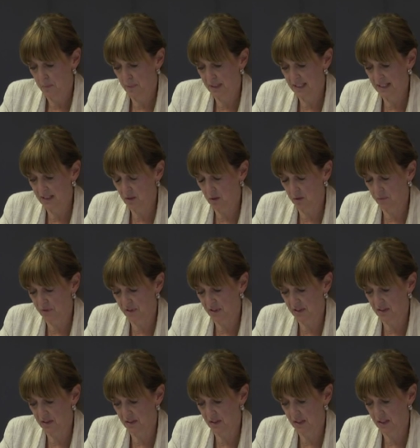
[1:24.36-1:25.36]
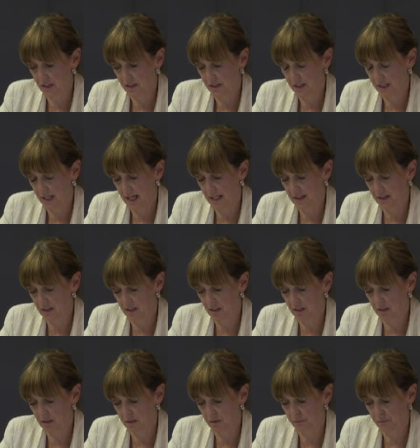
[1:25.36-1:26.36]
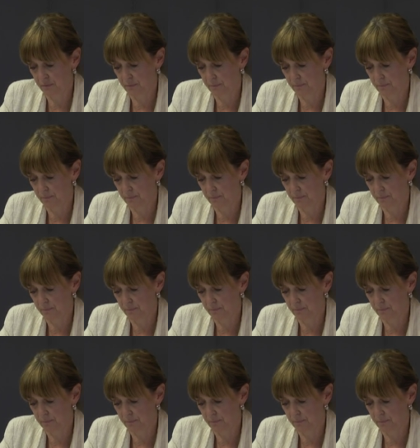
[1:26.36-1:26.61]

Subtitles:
police officers and staff.